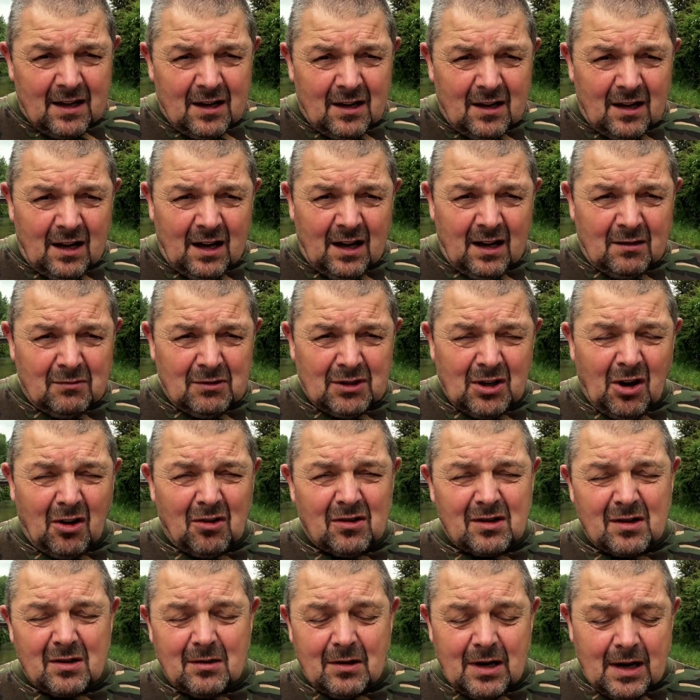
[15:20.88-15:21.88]
We're not
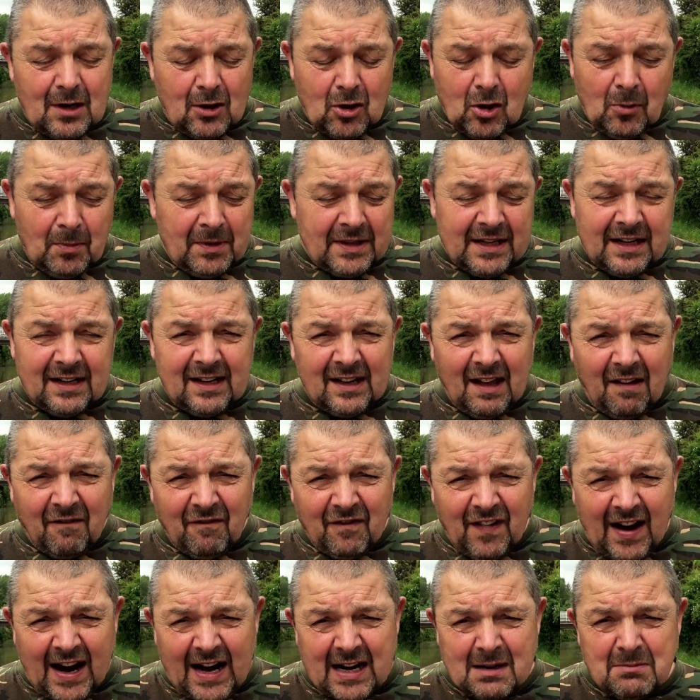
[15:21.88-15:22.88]
coming in an
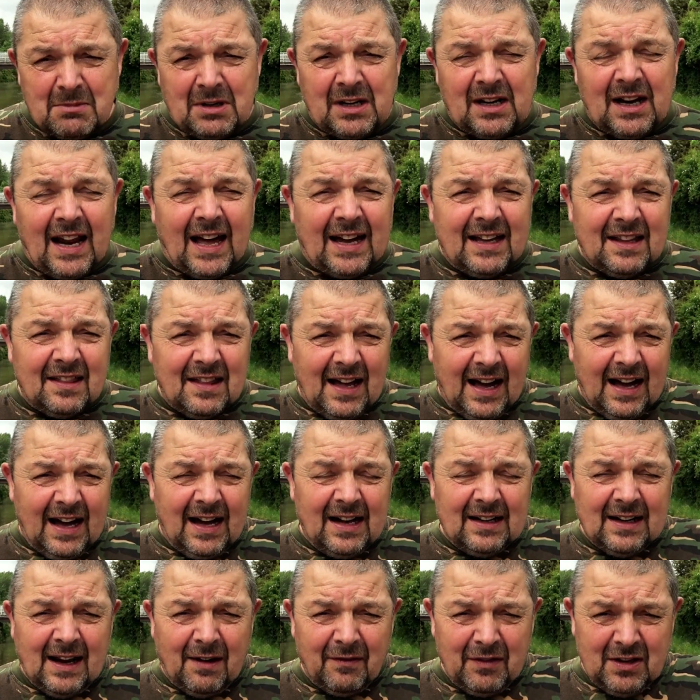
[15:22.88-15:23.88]
environment like that
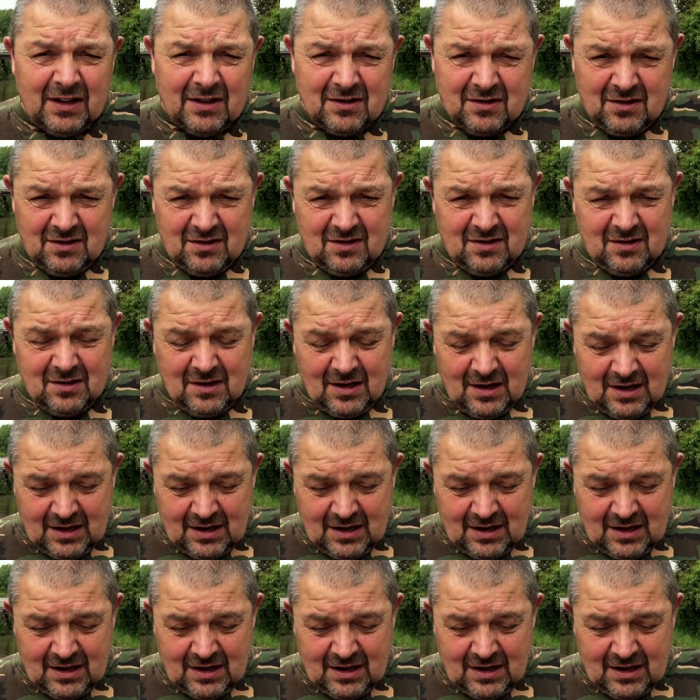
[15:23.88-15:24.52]
and having to